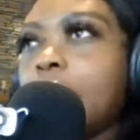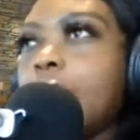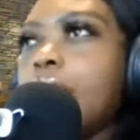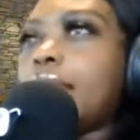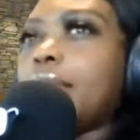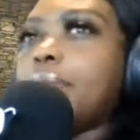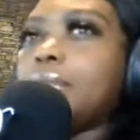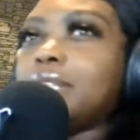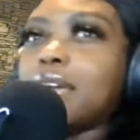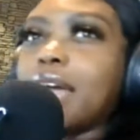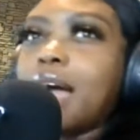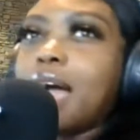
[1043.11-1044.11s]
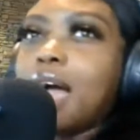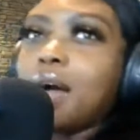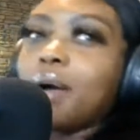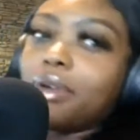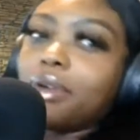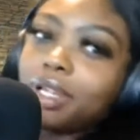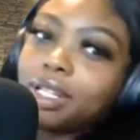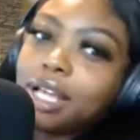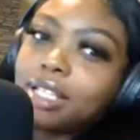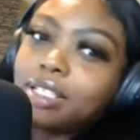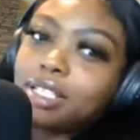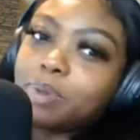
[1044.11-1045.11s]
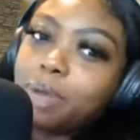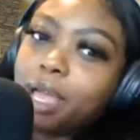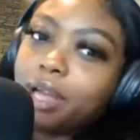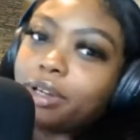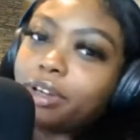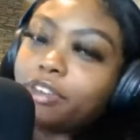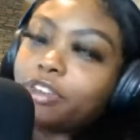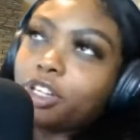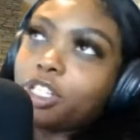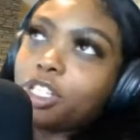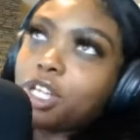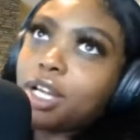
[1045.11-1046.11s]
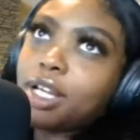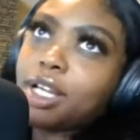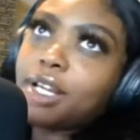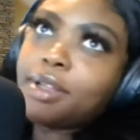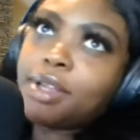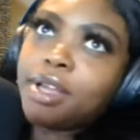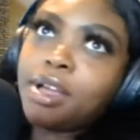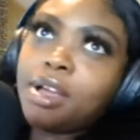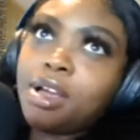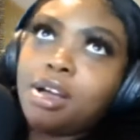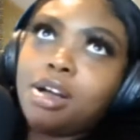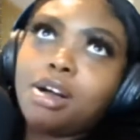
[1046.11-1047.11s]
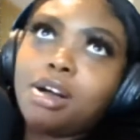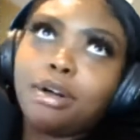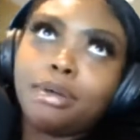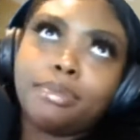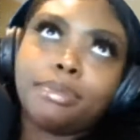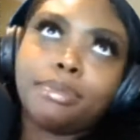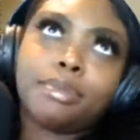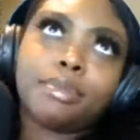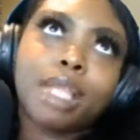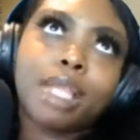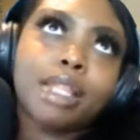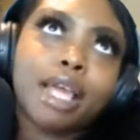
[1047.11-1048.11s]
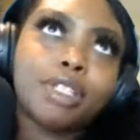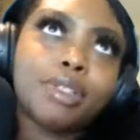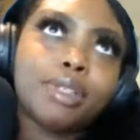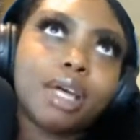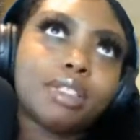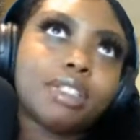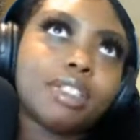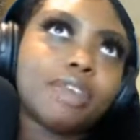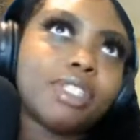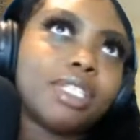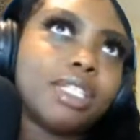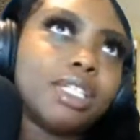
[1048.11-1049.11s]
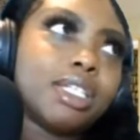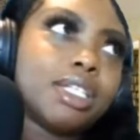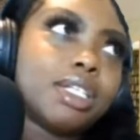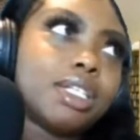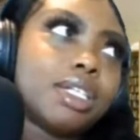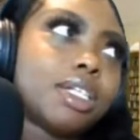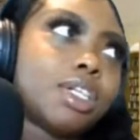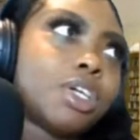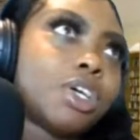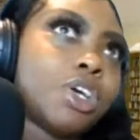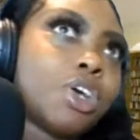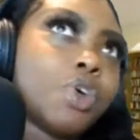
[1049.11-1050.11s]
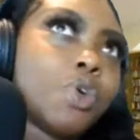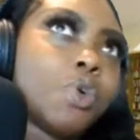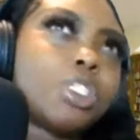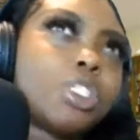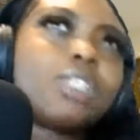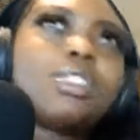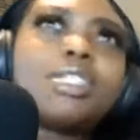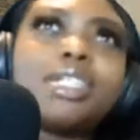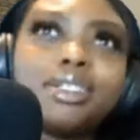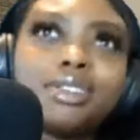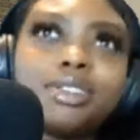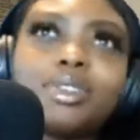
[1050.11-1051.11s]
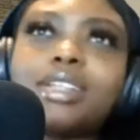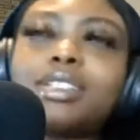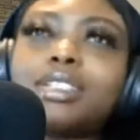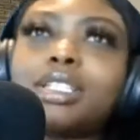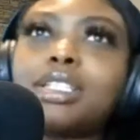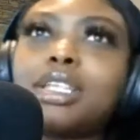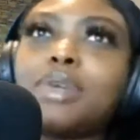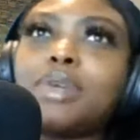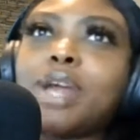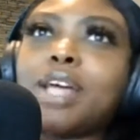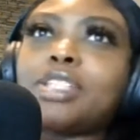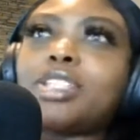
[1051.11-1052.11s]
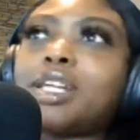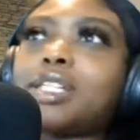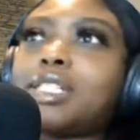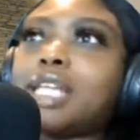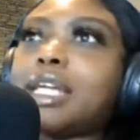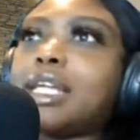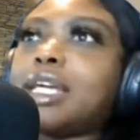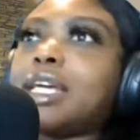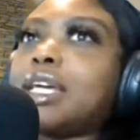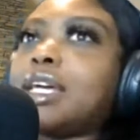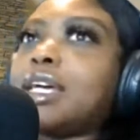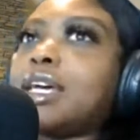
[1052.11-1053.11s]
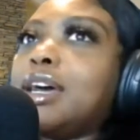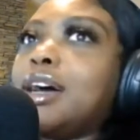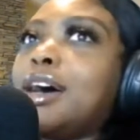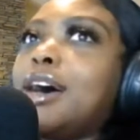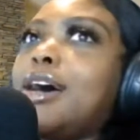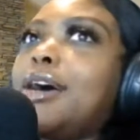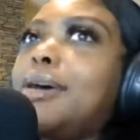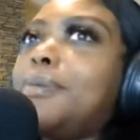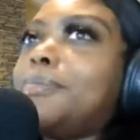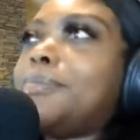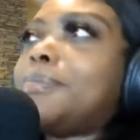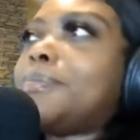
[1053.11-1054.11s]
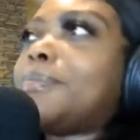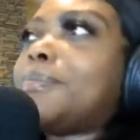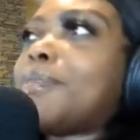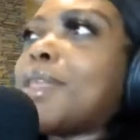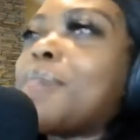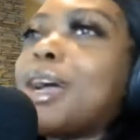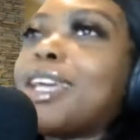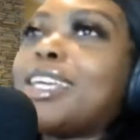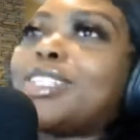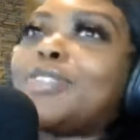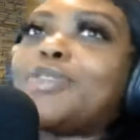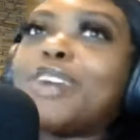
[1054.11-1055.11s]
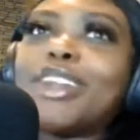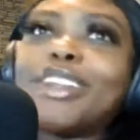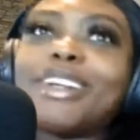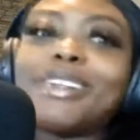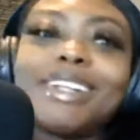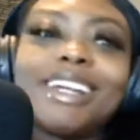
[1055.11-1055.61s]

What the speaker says: And let me tell you how I realized this pattern. It first started in like 2016 when I started dating my kid's father,